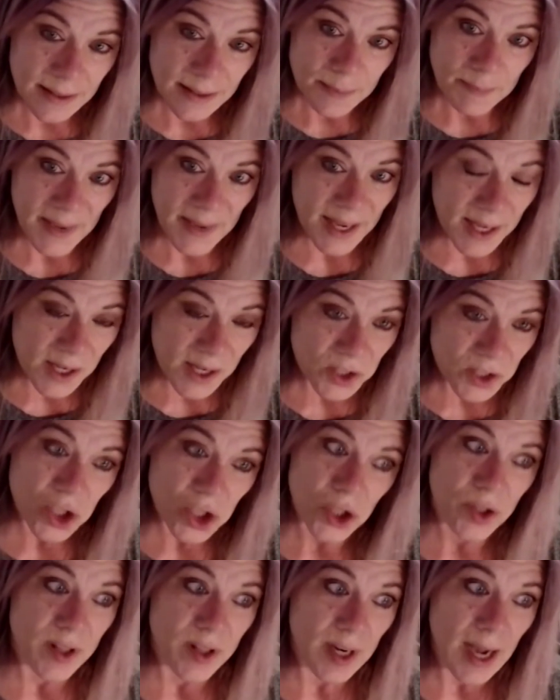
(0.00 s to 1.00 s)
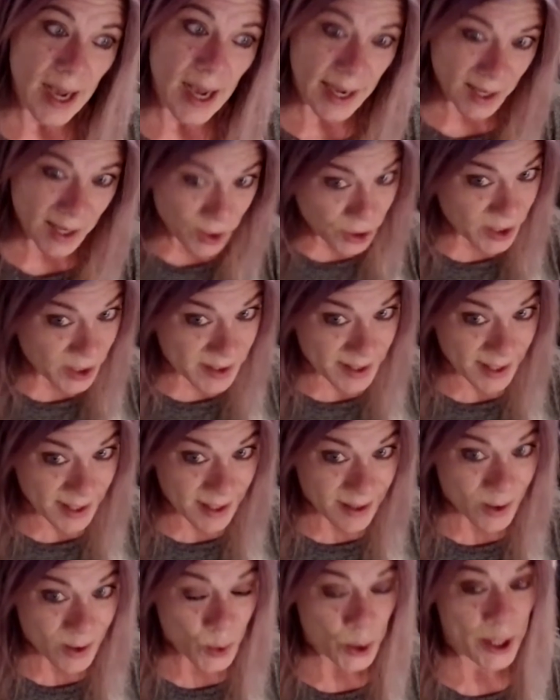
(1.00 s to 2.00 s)
making sure that I cooked
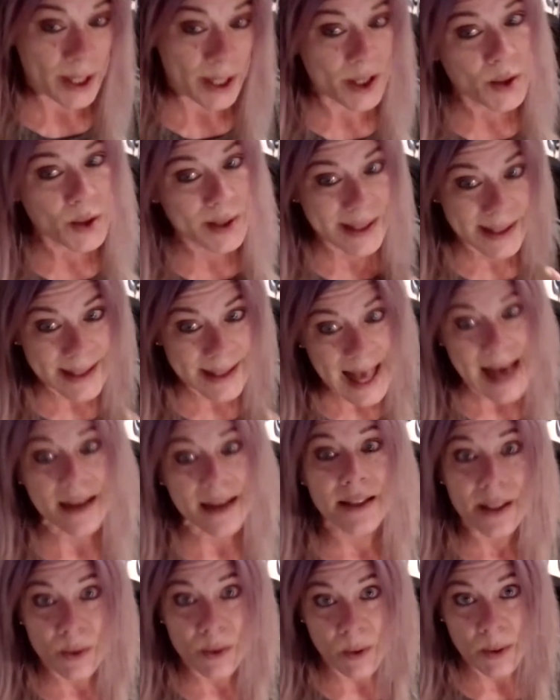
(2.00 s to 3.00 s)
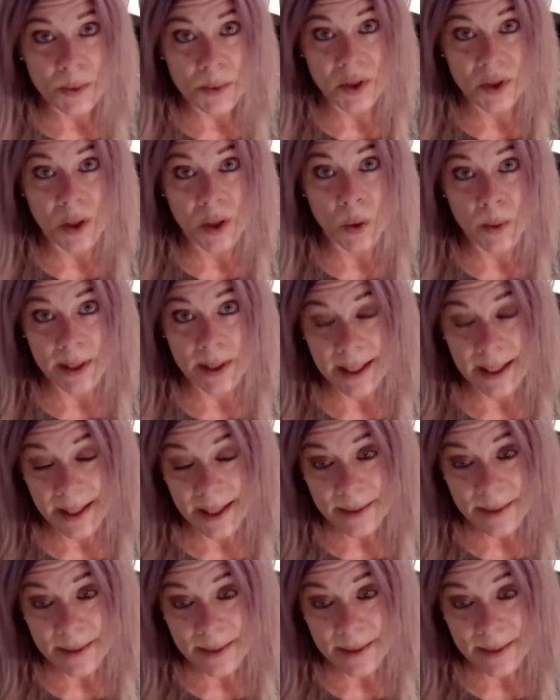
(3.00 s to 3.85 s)
it where I knew exactly what was going in it.